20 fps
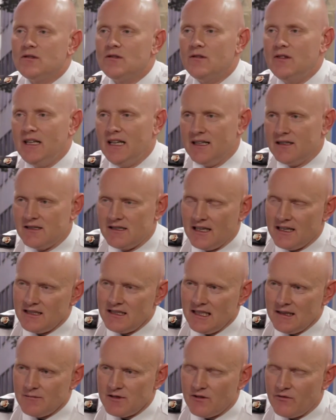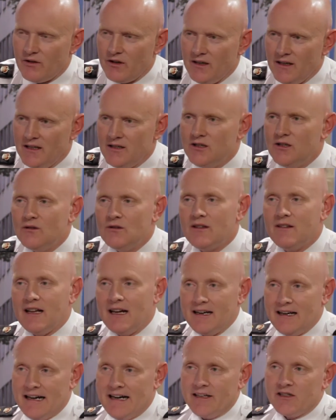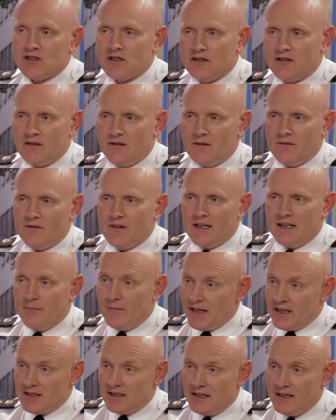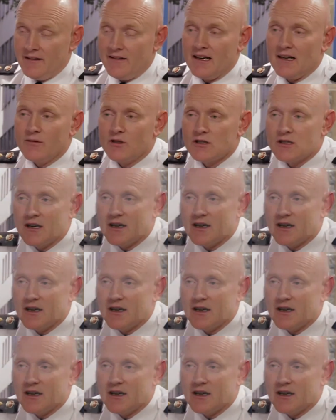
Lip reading: to the inset teams if we need to that national entity that I was